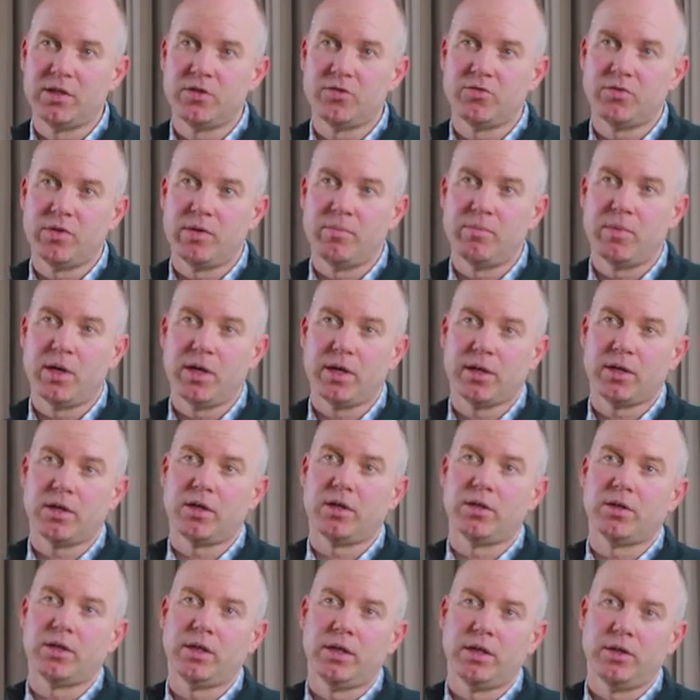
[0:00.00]
injury and
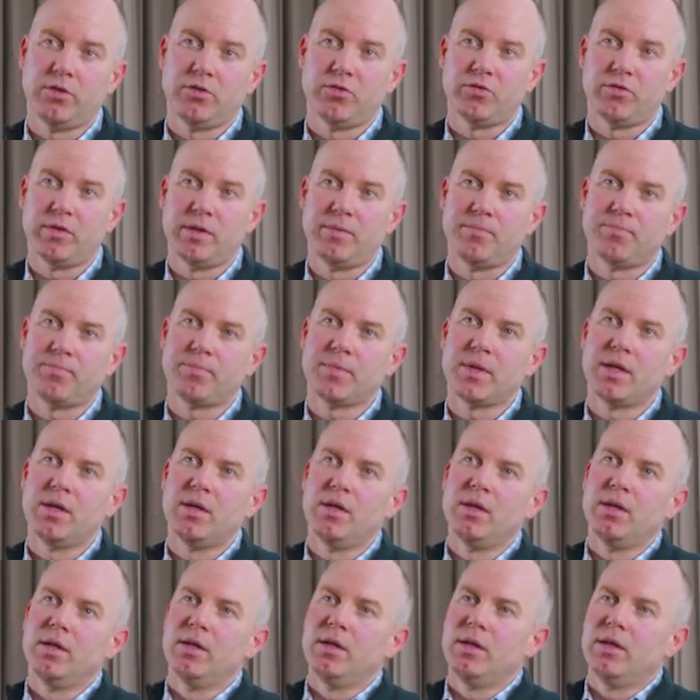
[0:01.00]
myocardial injury.
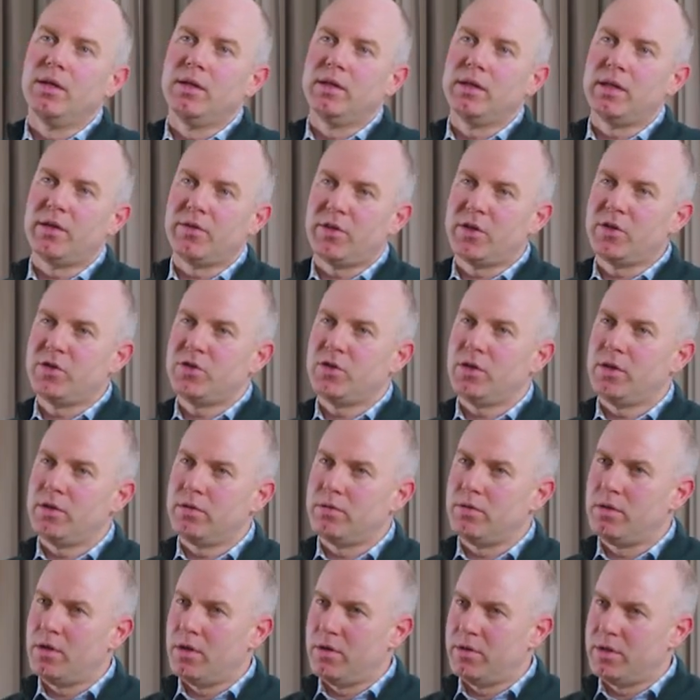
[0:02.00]
Now, they
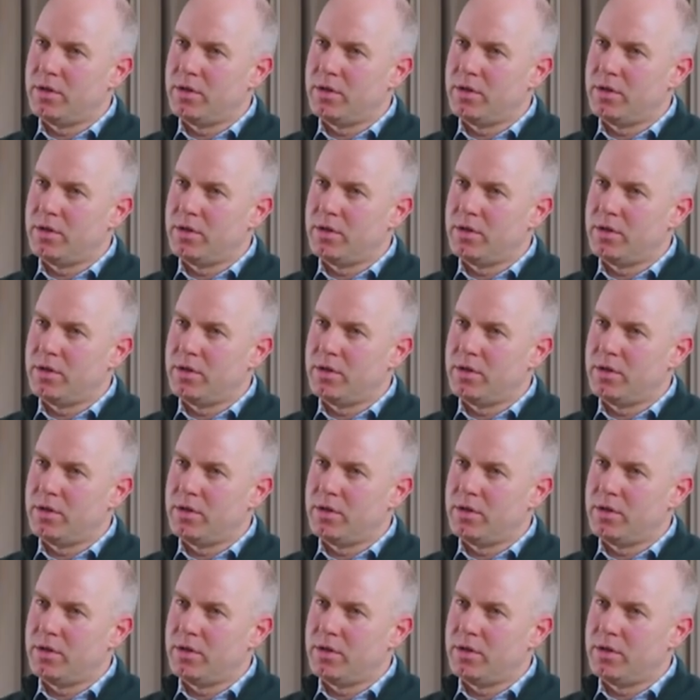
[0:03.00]
showed no